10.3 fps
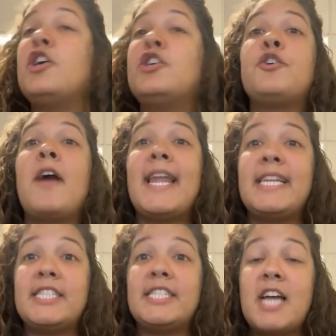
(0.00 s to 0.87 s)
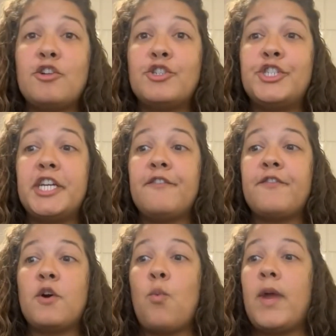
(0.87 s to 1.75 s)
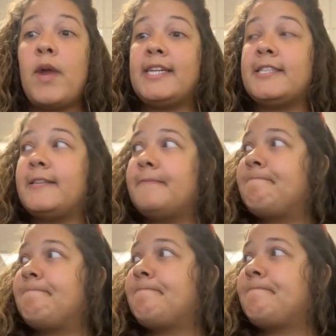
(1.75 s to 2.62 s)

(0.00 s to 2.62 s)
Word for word: Undergrad is Dr. Jennifer Whittington.